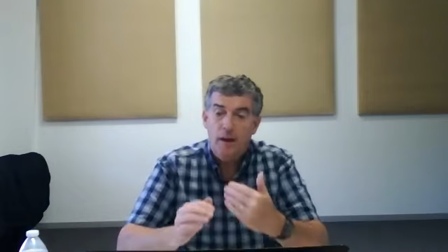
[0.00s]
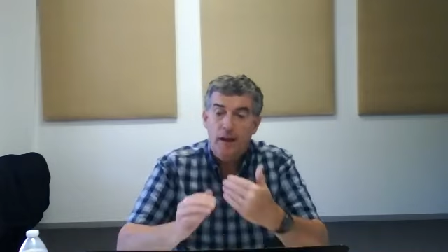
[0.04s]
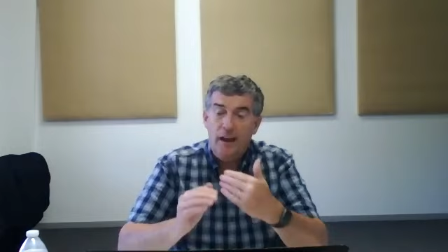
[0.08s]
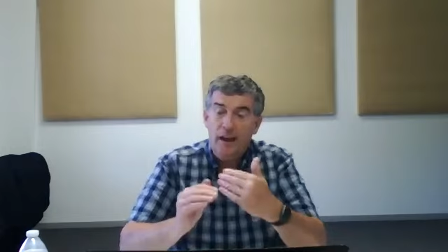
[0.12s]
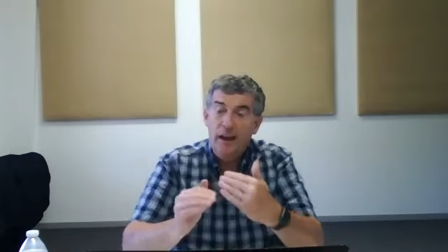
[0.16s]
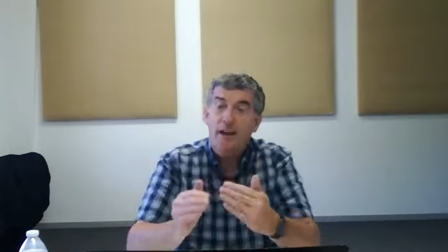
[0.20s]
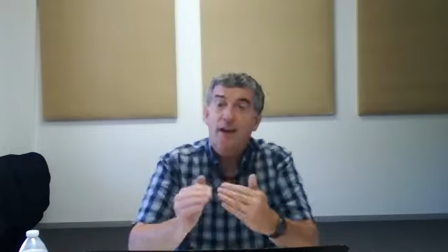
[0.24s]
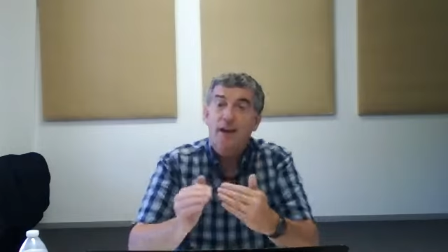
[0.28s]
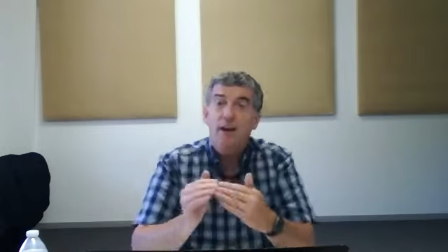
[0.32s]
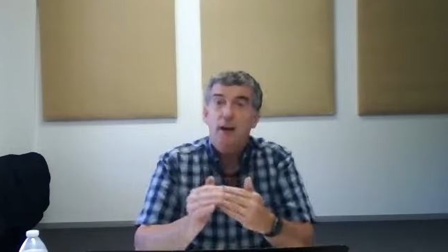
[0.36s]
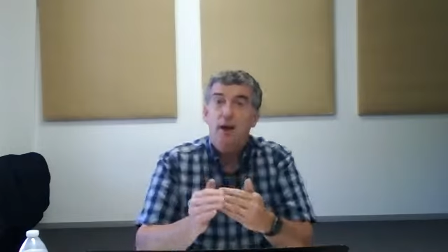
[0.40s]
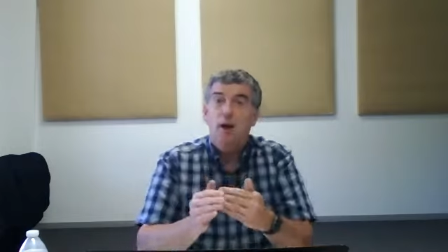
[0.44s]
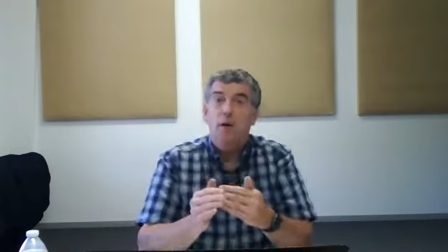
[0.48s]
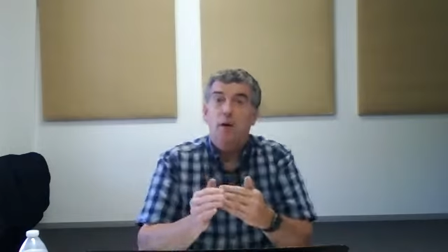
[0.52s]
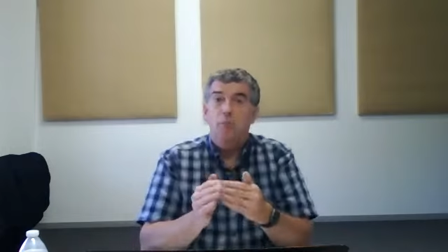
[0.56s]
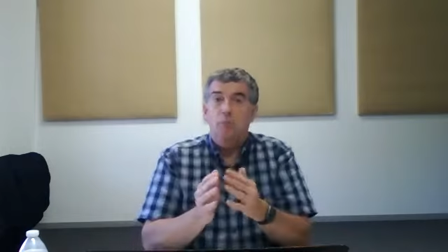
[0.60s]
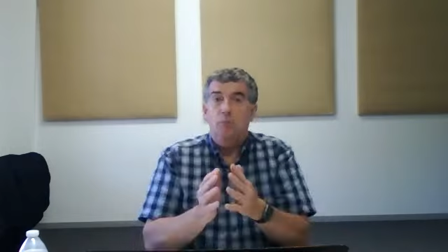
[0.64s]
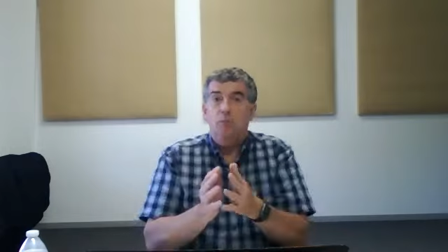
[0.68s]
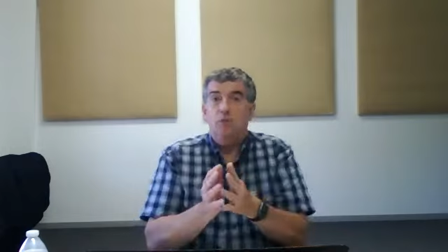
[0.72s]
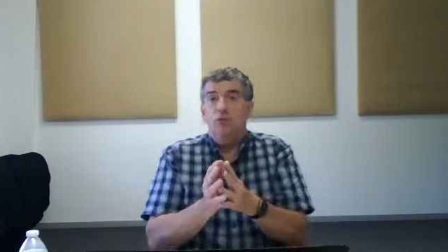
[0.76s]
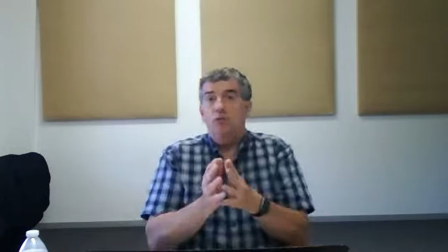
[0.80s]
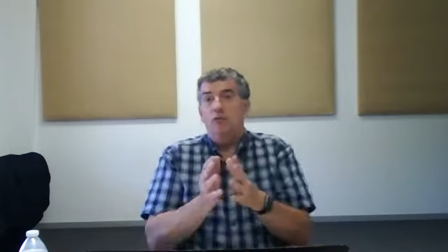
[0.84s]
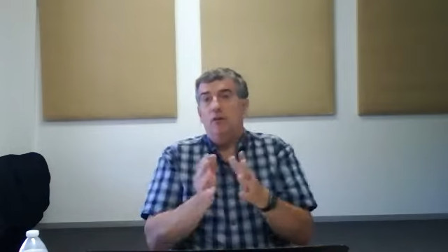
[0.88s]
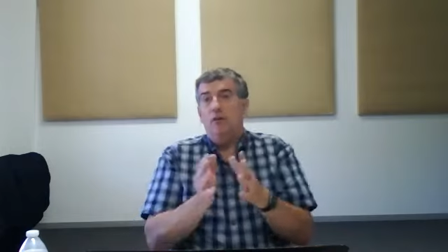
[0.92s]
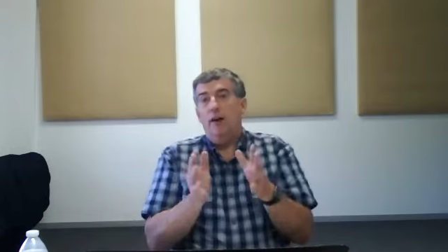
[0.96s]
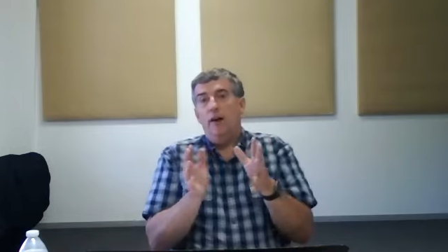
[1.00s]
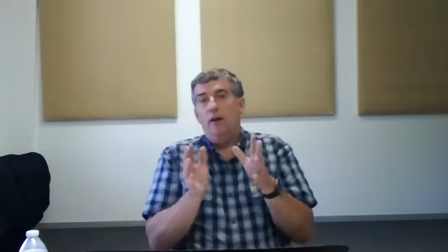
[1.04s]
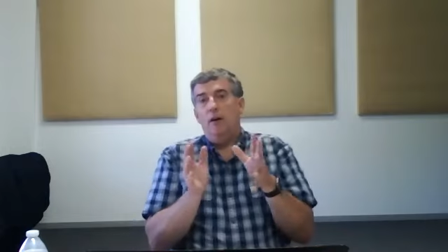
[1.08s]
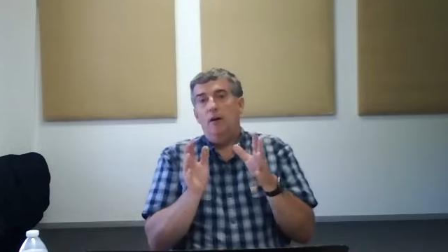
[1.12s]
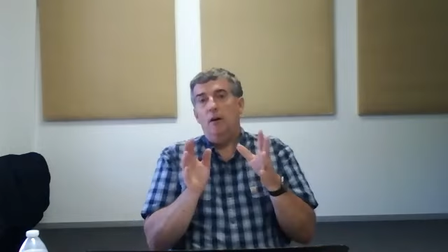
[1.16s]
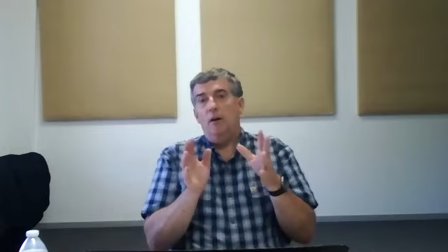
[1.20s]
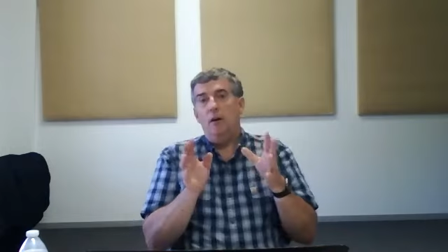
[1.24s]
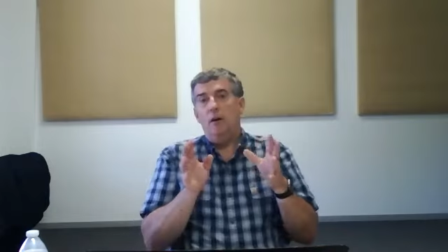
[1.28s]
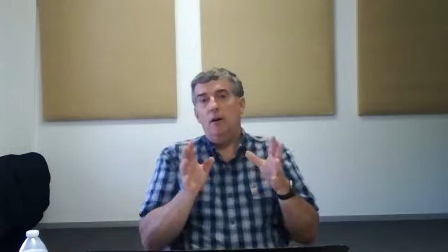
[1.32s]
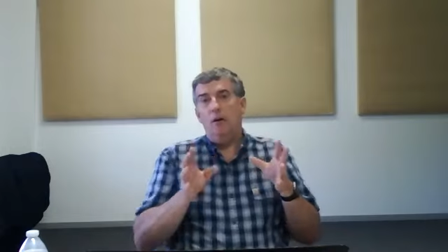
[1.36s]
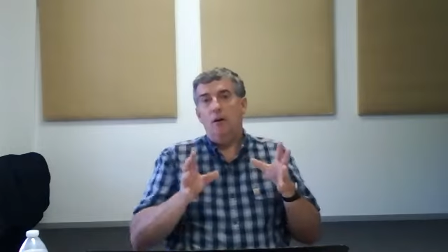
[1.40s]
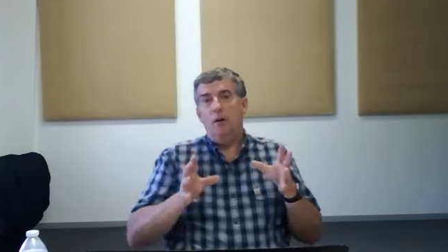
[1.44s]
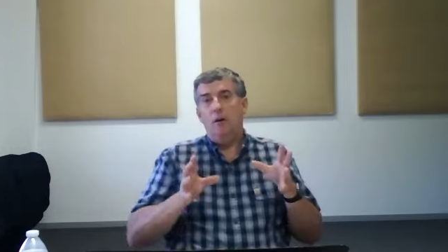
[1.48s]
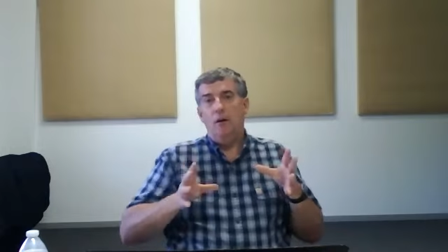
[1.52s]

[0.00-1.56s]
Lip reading: idioms that